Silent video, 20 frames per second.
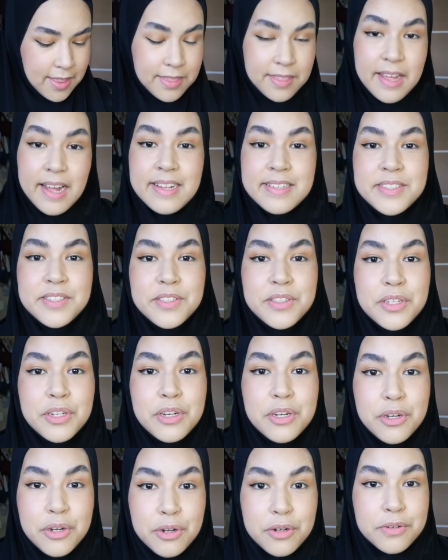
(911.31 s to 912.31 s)
That's the
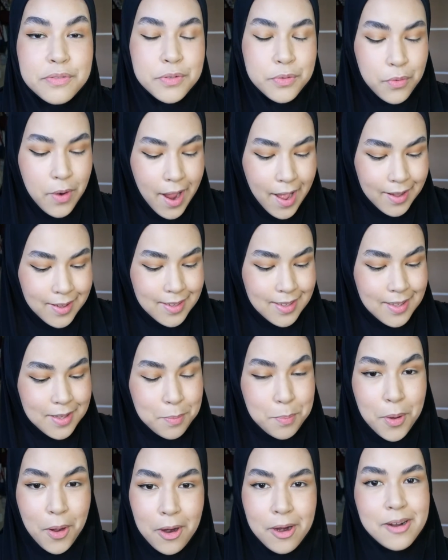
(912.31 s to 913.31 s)
nerve-wracking
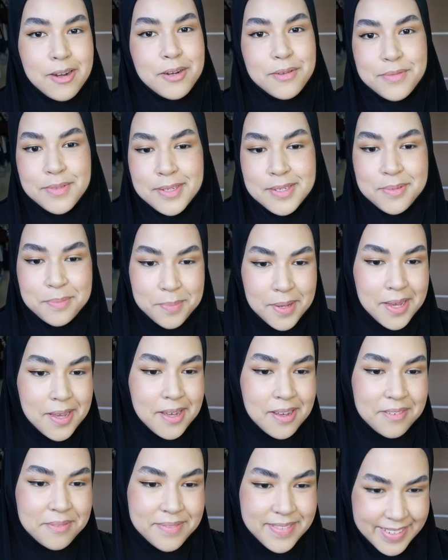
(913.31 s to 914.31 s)
part of this
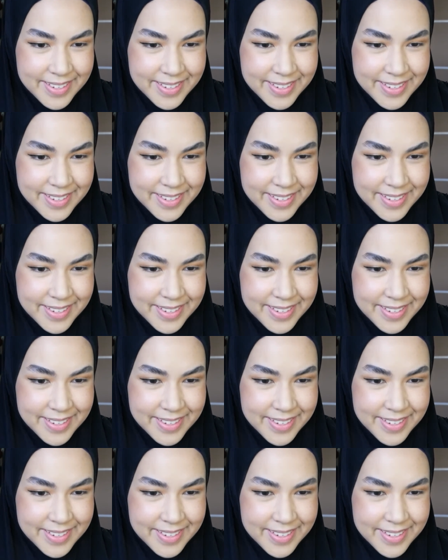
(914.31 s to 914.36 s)
makeup.